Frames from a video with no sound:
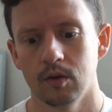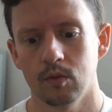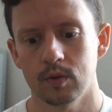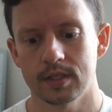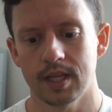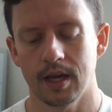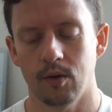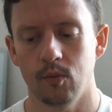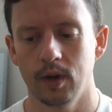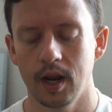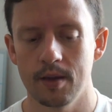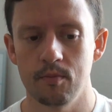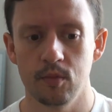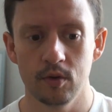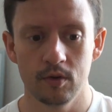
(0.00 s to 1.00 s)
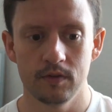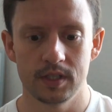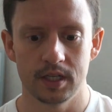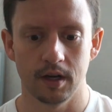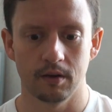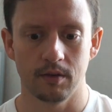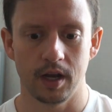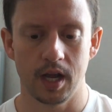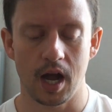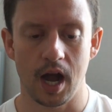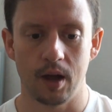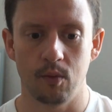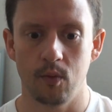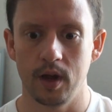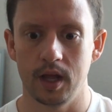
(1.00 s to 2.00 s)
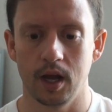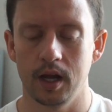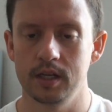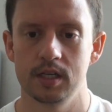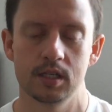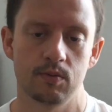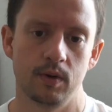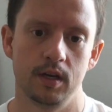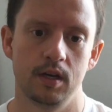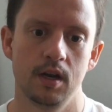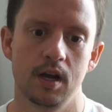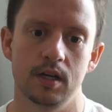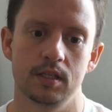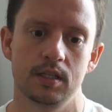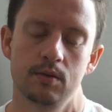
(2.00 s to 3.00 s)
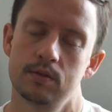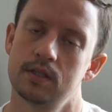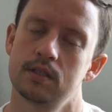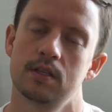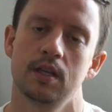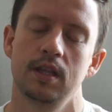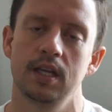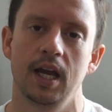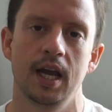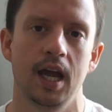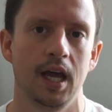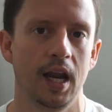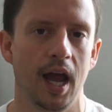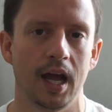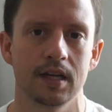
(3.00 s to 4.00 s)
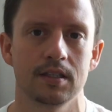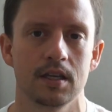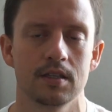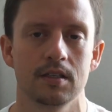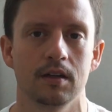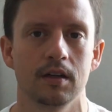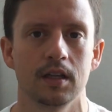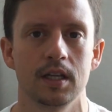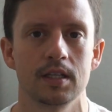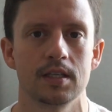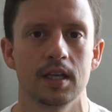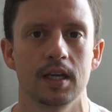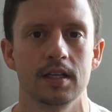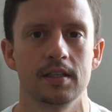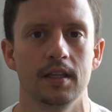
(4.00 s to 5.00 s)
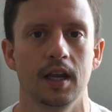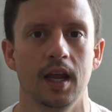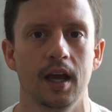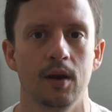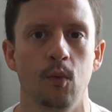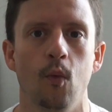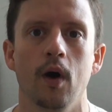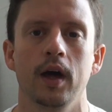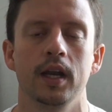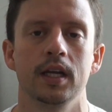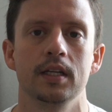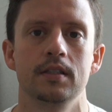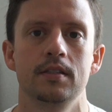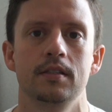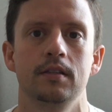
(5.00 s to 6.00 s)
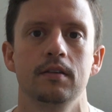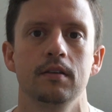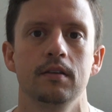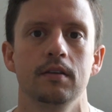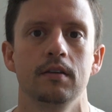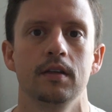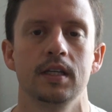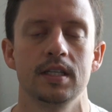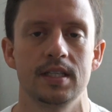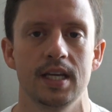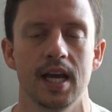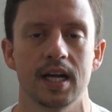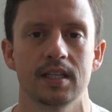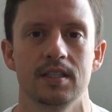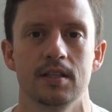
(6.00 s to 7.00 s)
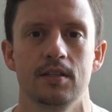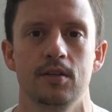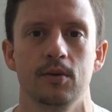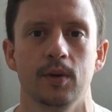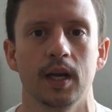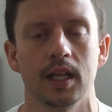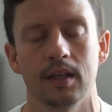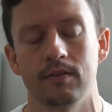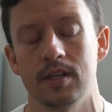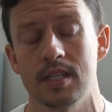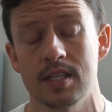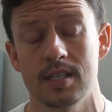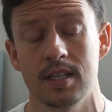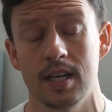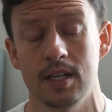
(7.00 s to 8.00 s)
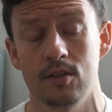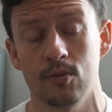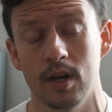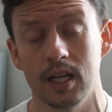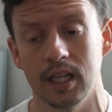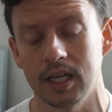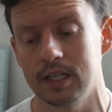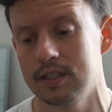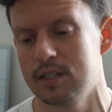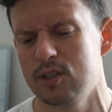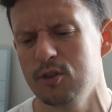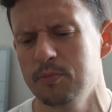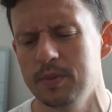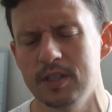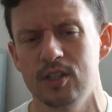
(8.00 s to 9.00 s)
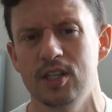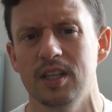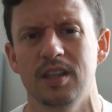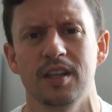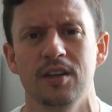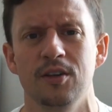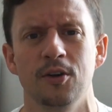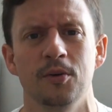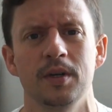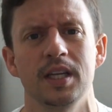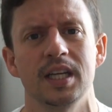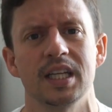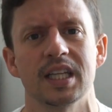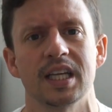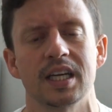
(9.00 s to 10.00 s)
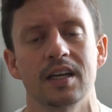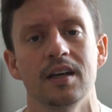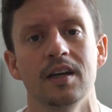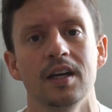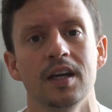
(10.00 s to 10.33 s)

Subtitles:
was that when I moved here, right, I just went nuts. It was suddenly I had access to all these things that I had wanted easy access to when I lived in the States, right? Like stupid shit that you don't need, like